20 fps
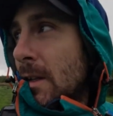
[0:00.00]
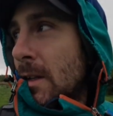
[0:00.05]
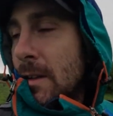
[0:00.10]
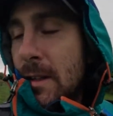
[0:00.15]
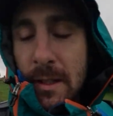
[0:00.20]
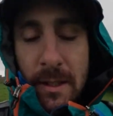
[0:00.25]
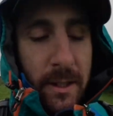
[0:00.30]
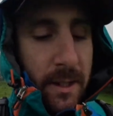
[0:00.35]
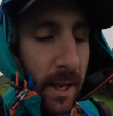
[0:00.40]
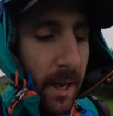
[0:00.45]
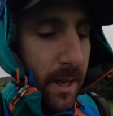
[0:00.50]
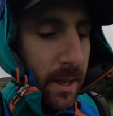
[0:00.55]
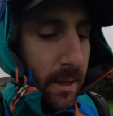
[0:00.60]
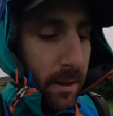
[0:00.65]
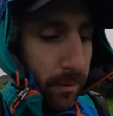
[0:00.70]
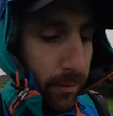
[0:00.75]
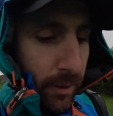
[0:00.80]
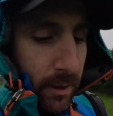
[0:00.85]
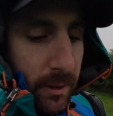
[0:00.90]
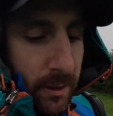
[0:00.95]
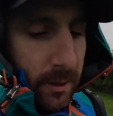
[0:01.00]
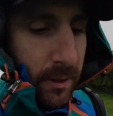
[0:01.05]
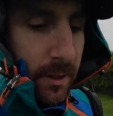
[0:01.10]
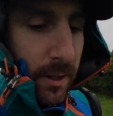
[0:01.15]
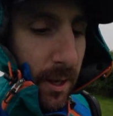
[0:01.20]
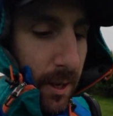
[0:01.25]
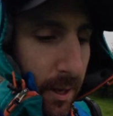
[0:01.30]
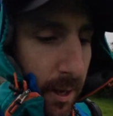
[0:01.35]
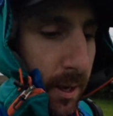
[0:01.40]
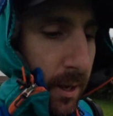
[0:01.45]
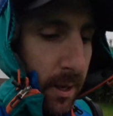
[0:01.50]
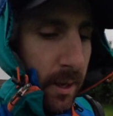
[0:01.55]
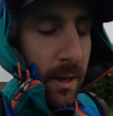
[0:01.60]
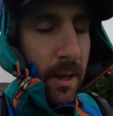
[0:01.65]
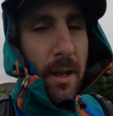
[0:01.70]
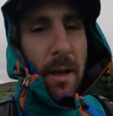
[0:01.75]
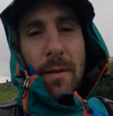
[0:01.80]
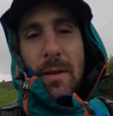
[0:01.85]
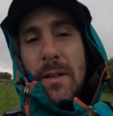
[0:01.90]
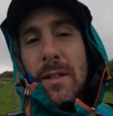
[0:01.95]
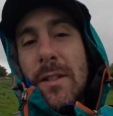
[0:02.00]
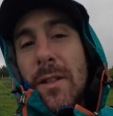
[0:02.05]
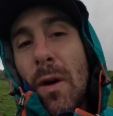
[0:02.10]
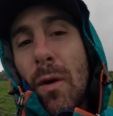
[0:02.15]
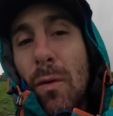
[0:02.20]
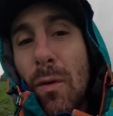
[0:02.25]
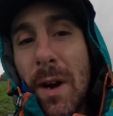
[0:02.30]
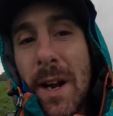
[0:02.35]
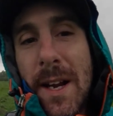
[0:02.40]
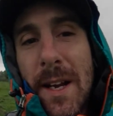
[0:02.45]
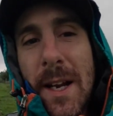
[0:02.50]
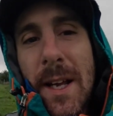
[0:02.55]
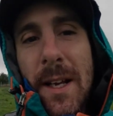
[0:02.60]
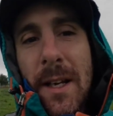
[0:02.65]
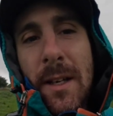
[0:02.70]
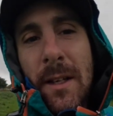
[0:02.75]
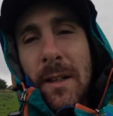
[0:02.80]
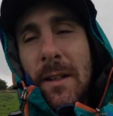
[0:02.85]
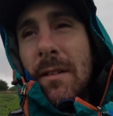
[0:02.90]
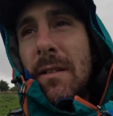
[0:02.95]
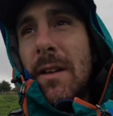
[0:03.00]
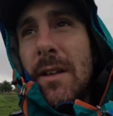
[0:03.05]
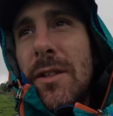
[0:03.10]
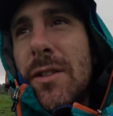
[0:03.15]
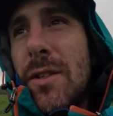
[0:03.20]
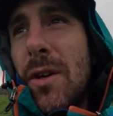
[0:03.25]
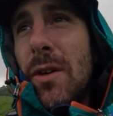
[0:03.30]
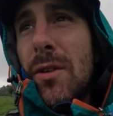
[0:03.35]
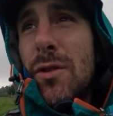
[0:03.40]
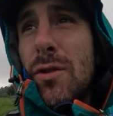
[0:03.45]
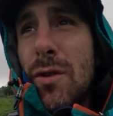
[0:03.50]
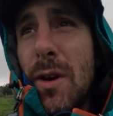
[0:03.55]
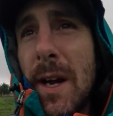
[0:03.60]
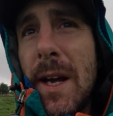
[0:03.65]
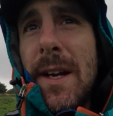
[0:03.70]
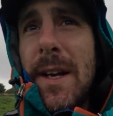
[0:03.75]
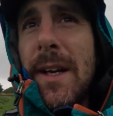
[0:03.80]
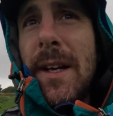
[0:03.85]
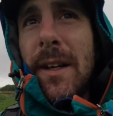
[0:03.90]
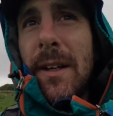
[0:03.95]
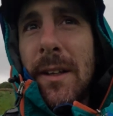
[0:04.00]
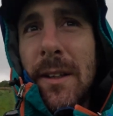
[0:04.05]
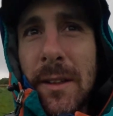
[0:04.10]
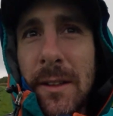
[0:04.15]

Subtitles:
They say if it's not raining, it's not training.